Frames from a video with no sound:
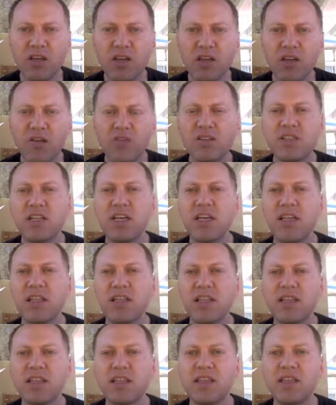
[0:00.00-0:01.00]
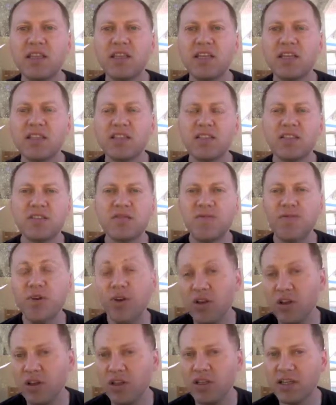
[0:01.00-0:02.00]
using this
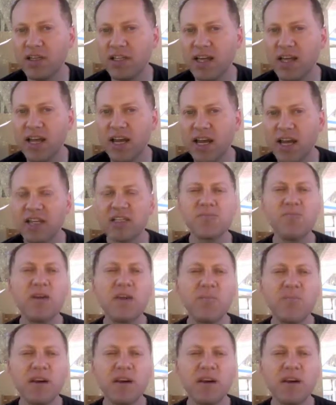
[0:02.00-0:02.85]
full XP